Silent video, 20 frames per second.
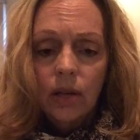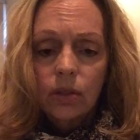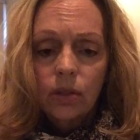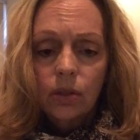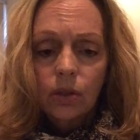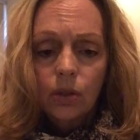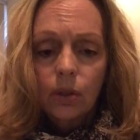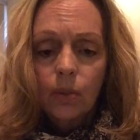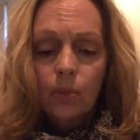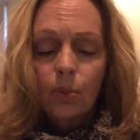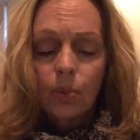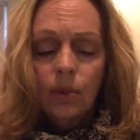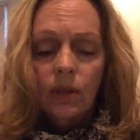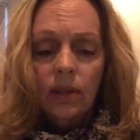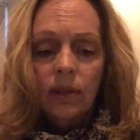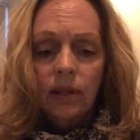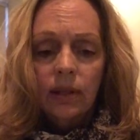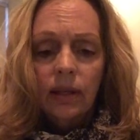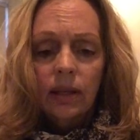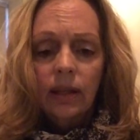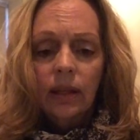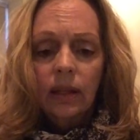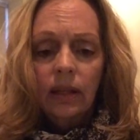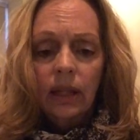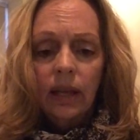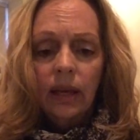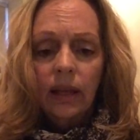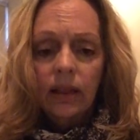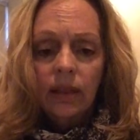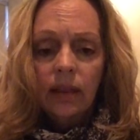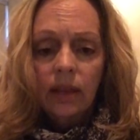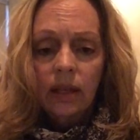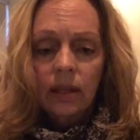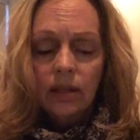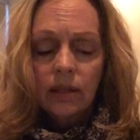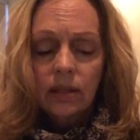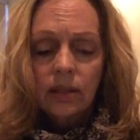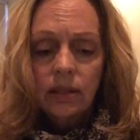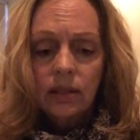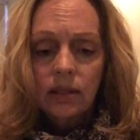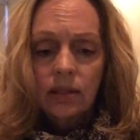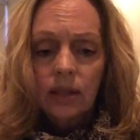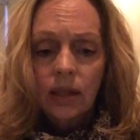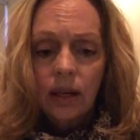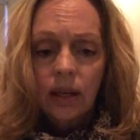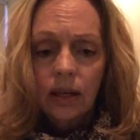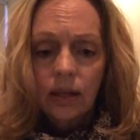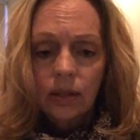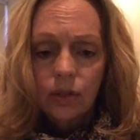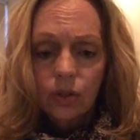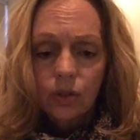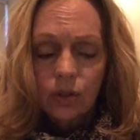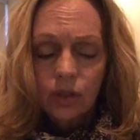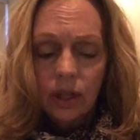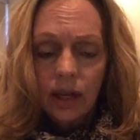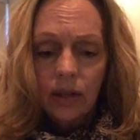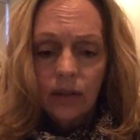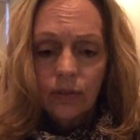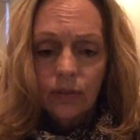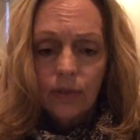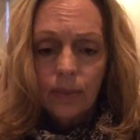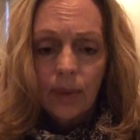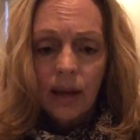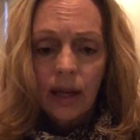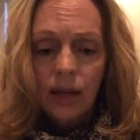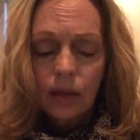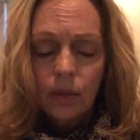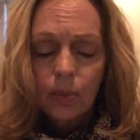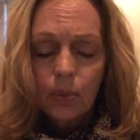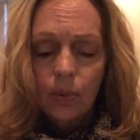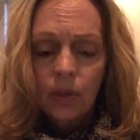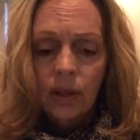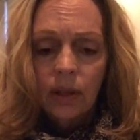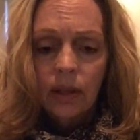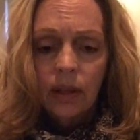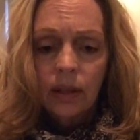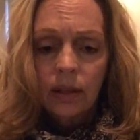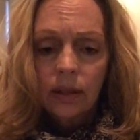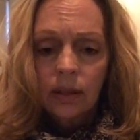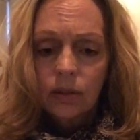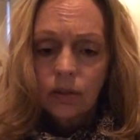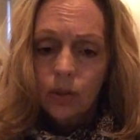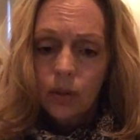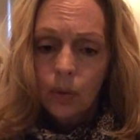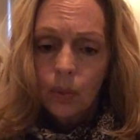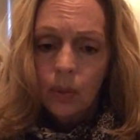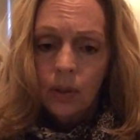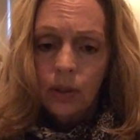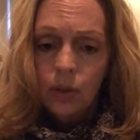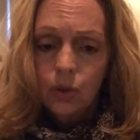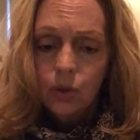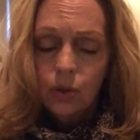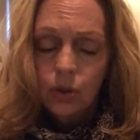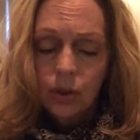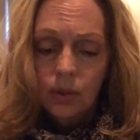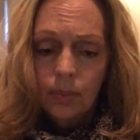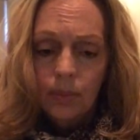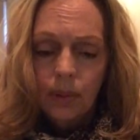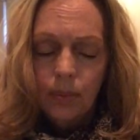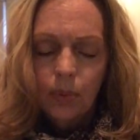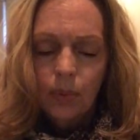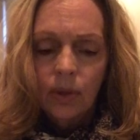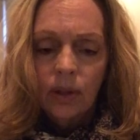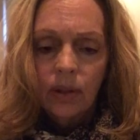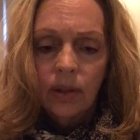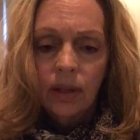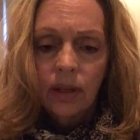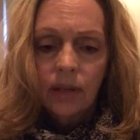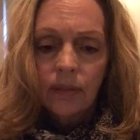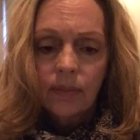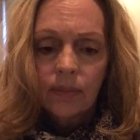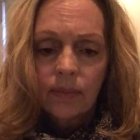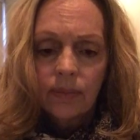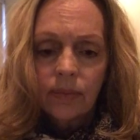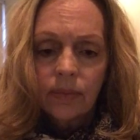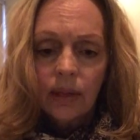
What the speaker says: So breathing like this, it's your diaphragmatic breathing, it's the way you should be breathing,